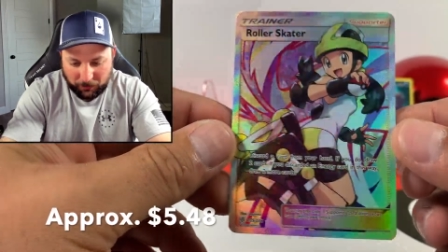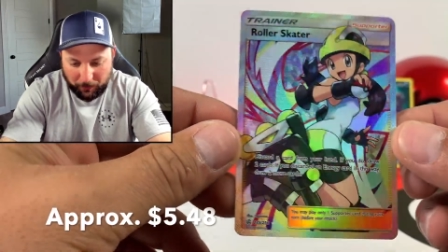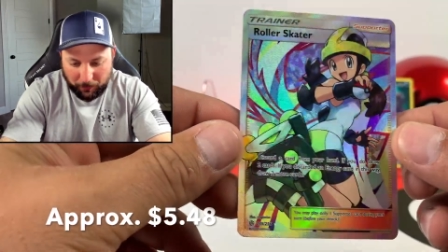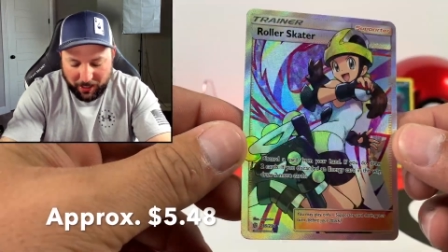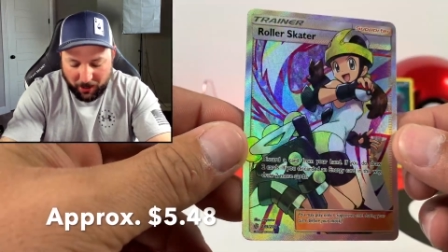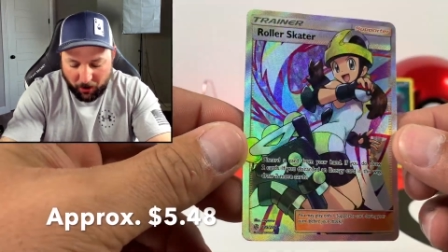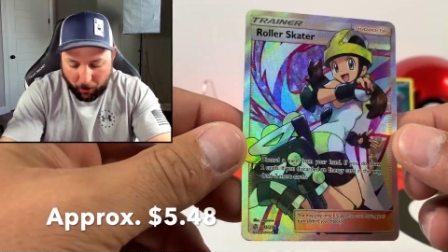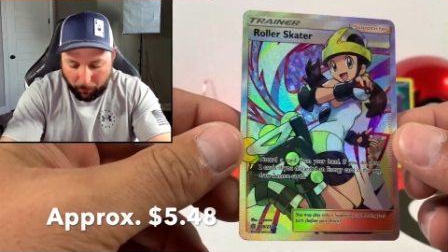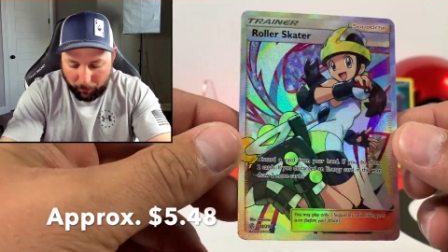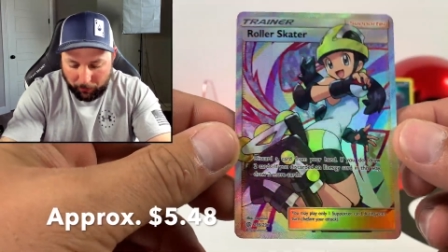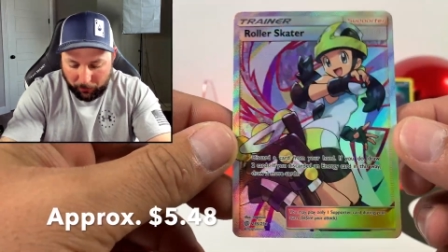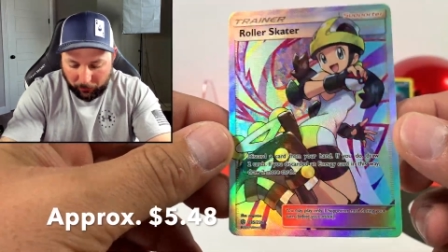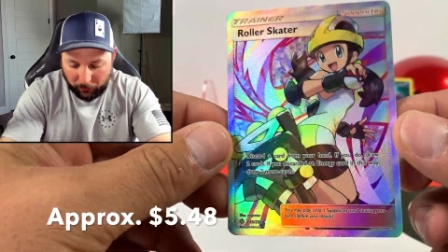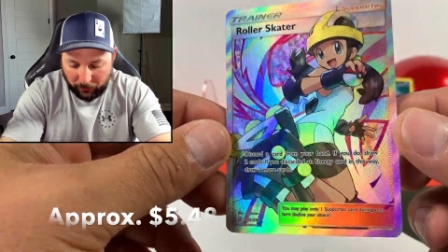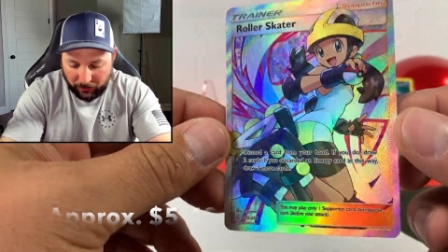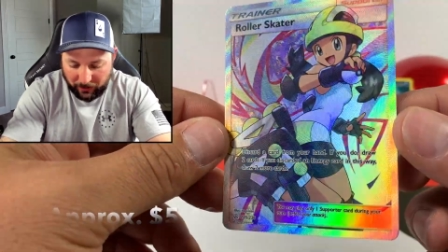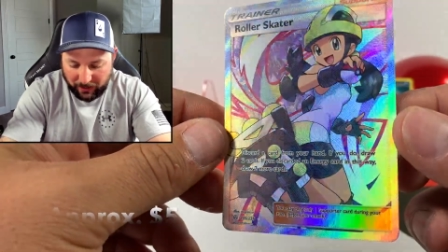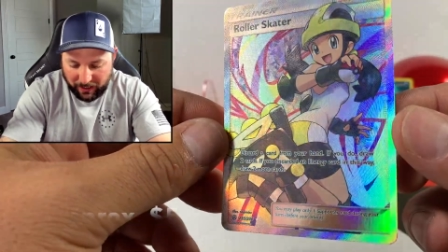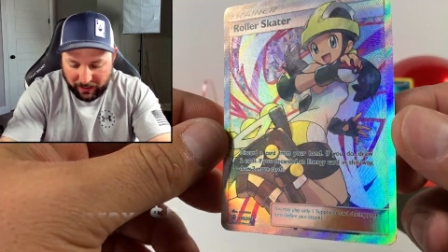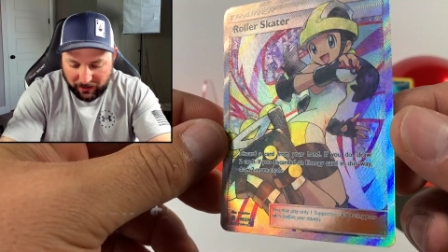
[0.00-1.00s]
We are
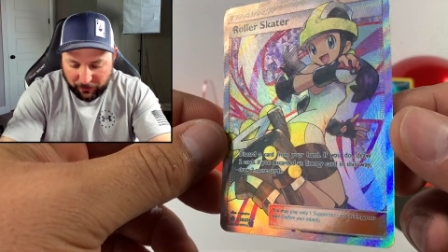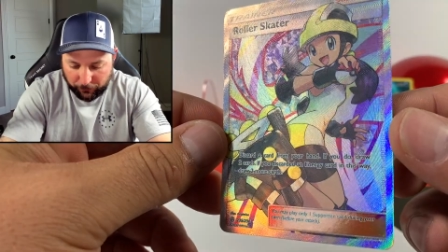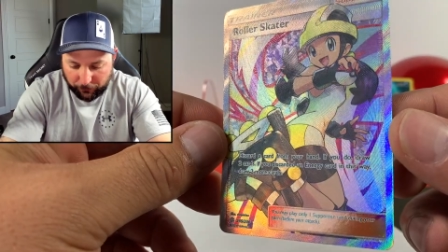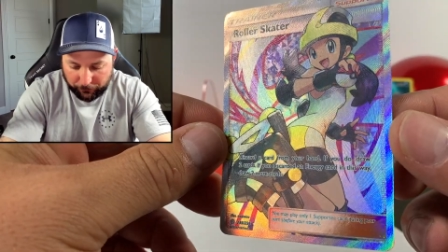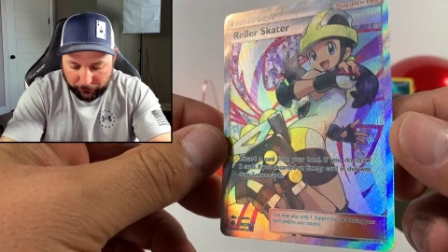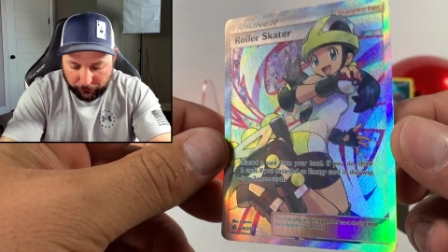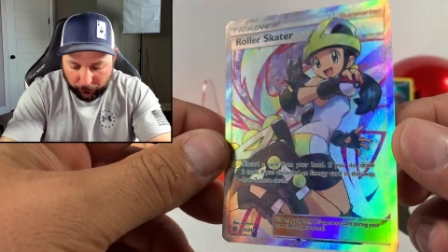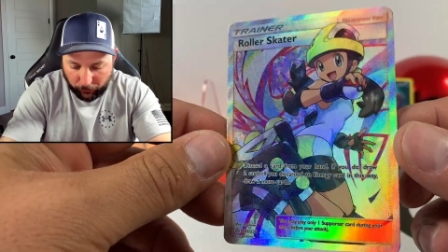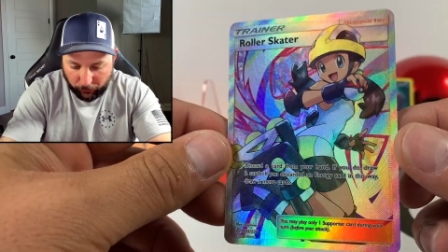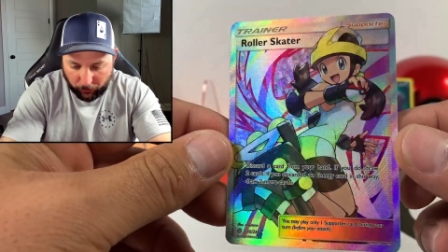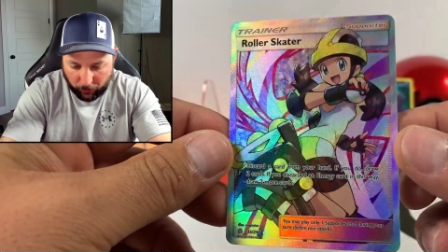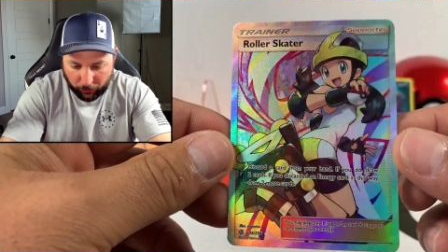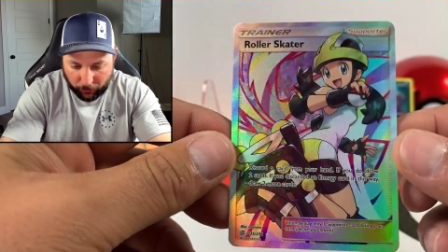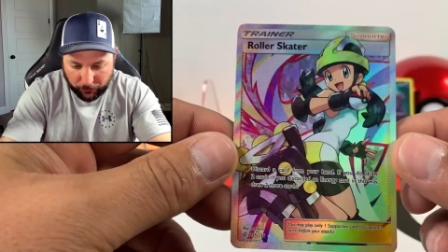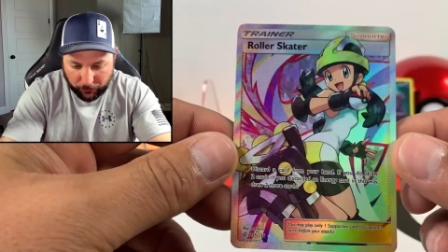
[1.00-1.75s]
pulling in the full-art